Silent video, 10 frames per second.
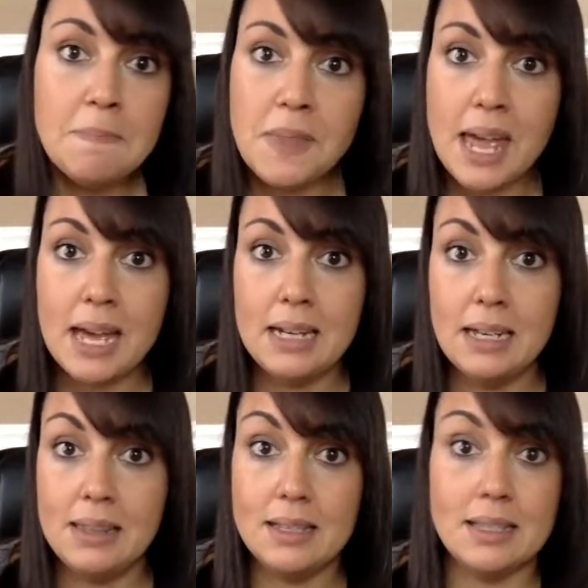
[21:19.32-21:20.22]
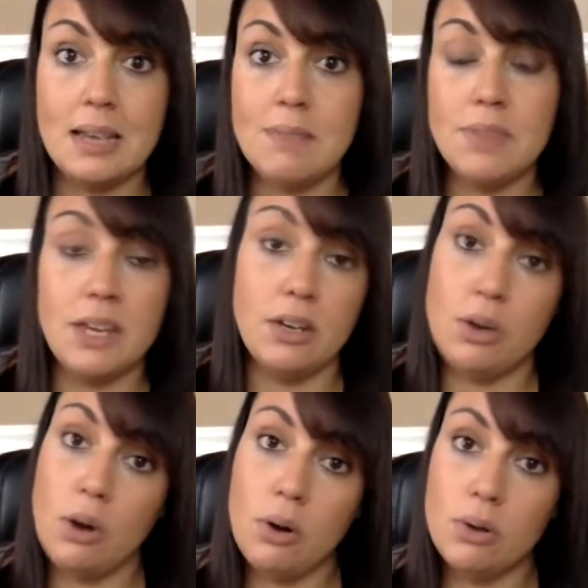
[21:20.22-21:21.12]
And the same thing
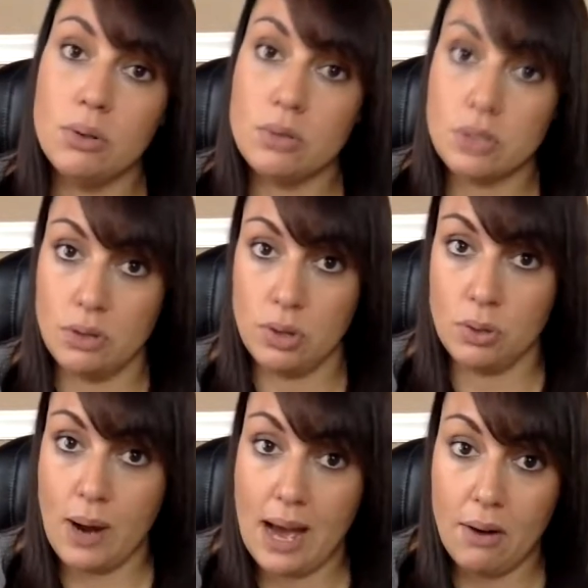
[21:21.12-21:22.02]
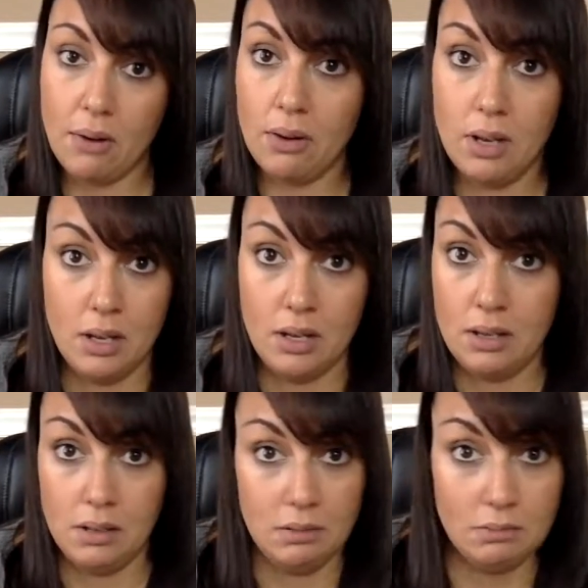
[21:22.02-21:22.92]
goes throughout
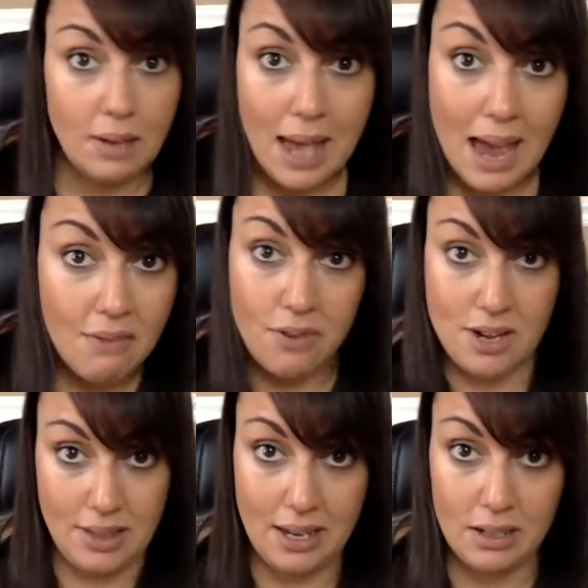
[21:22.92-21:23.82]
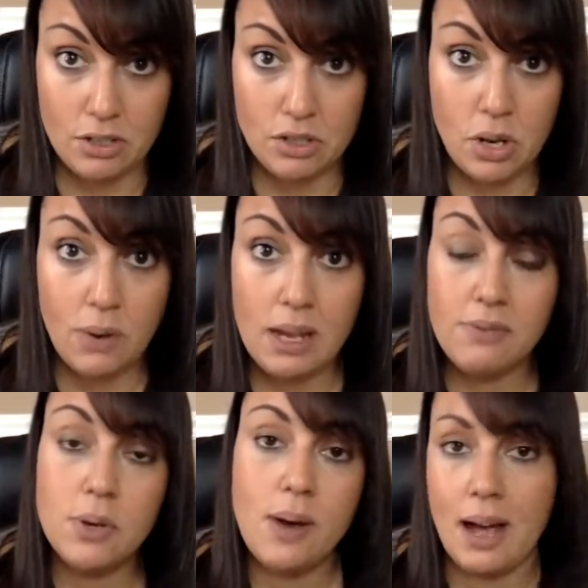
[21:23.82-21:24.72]
everything. So
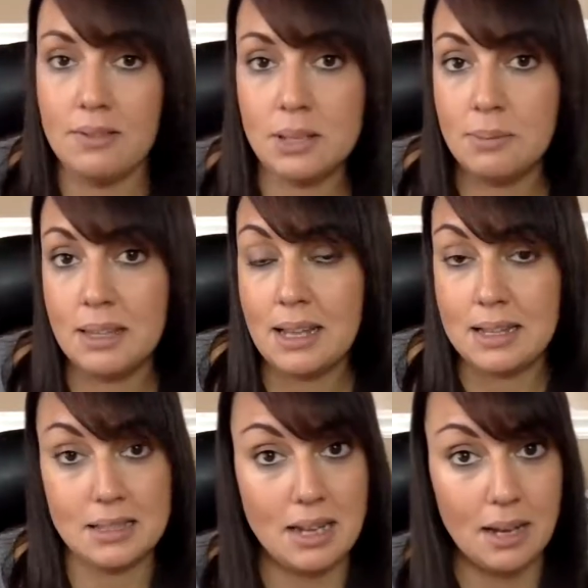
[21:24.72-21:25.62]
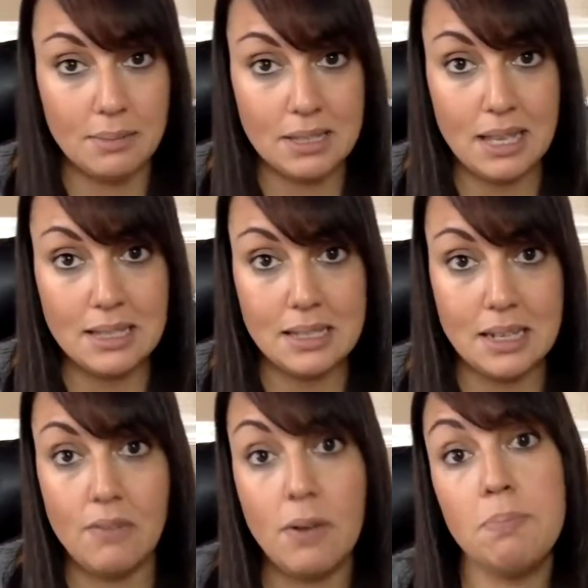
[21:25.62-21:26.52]
if you have something that's time
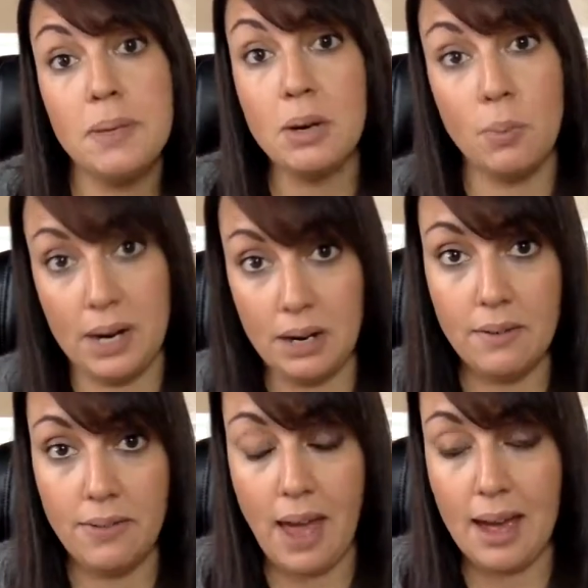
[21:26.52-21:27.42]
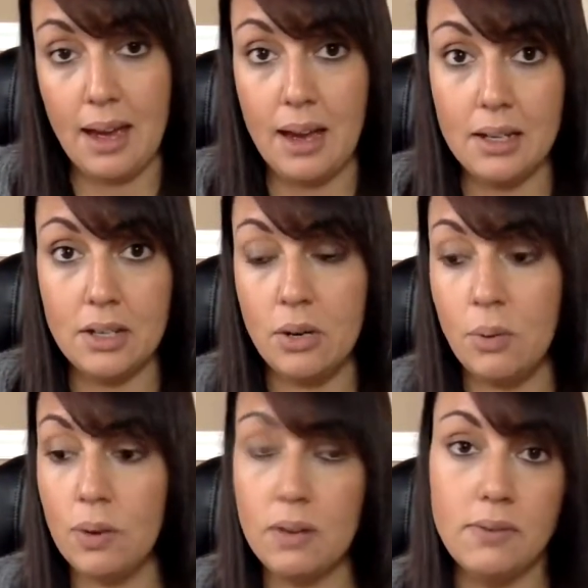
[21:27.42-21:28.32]
sensitive, be aware of that. I know
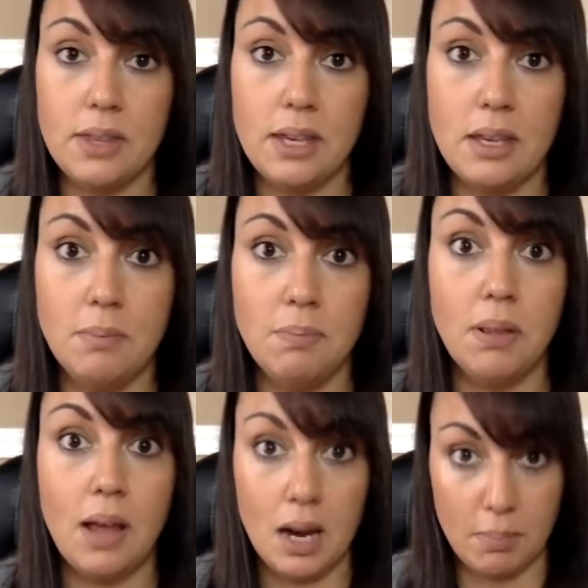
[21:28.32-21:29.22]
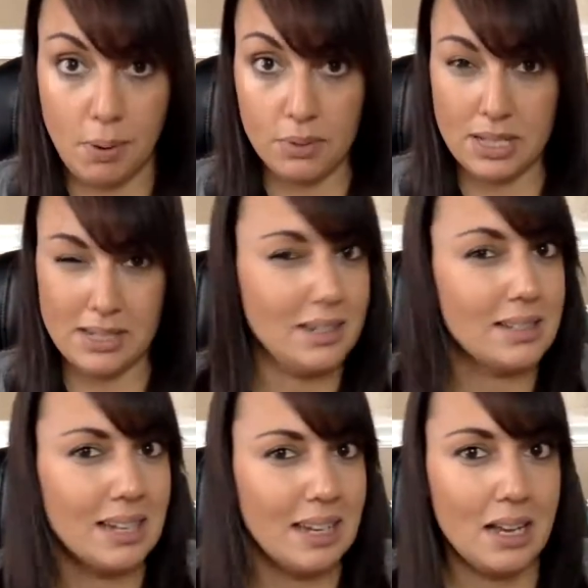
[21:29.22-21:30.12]
one of the blog posts I did as
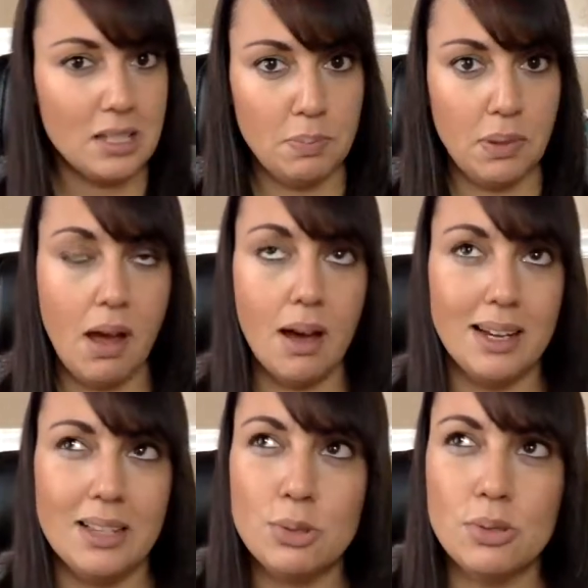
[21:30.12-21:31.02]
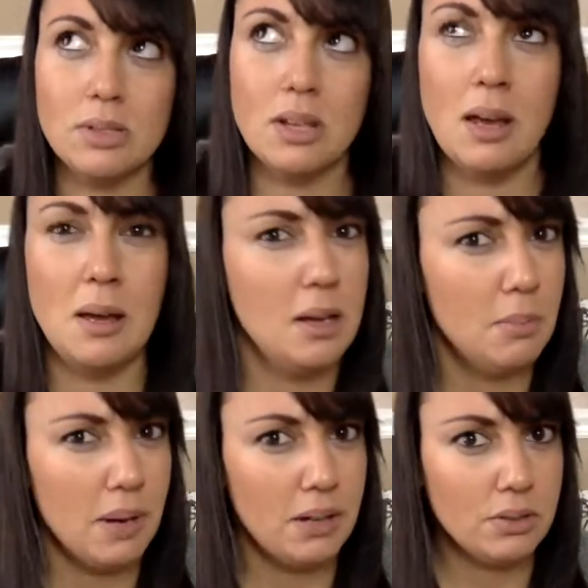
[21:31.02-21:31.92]
a guest blog, and this was
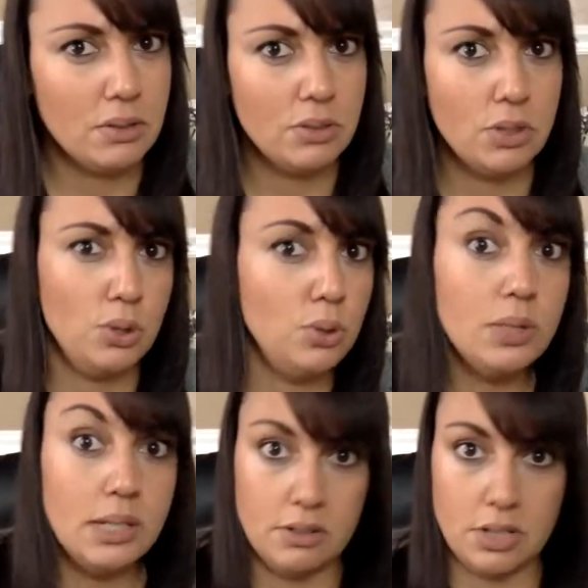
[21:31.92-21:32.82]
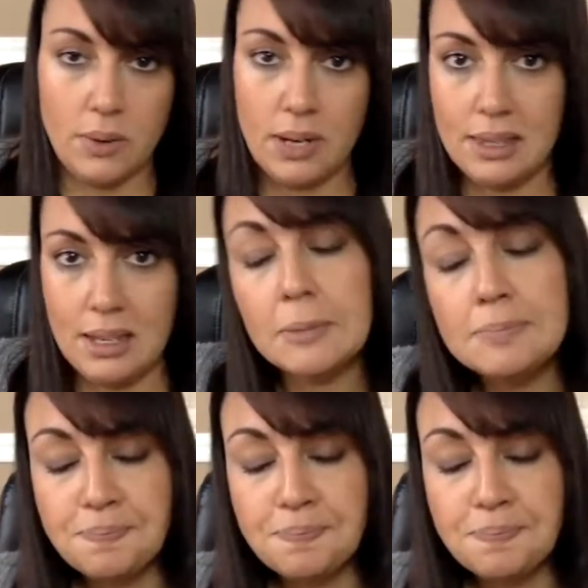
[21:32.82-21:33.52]
about 2 years ago, I think,